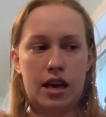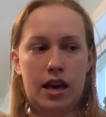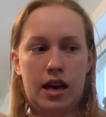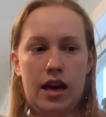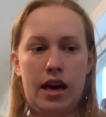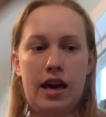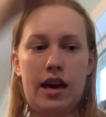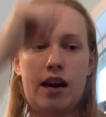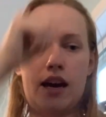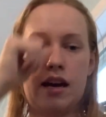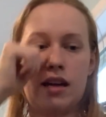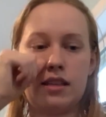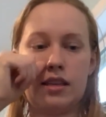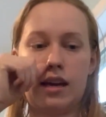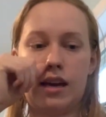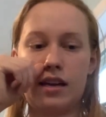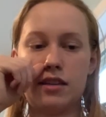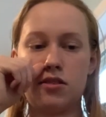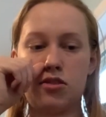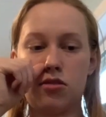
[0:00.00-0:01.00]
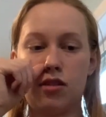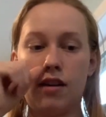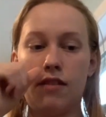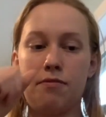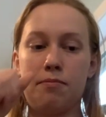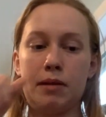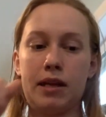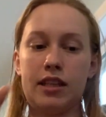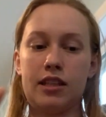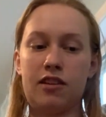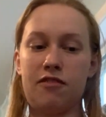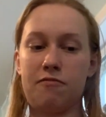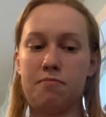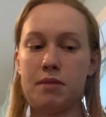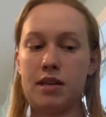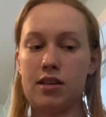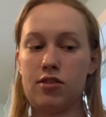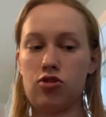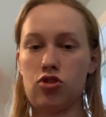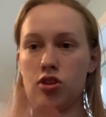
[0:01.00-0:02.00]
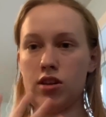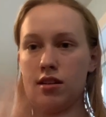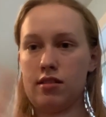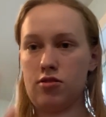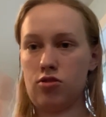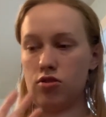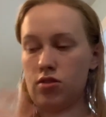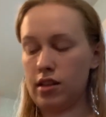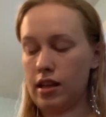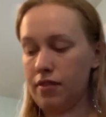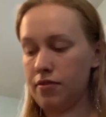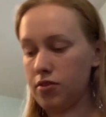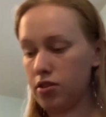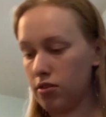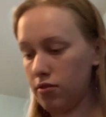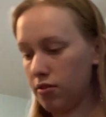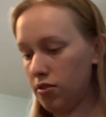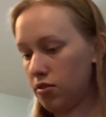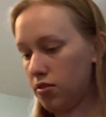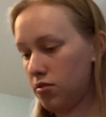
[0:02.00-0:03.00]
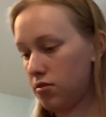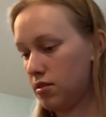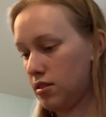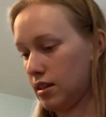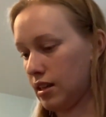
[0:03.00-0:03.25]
And I still have plenty of peach-ish leftovers,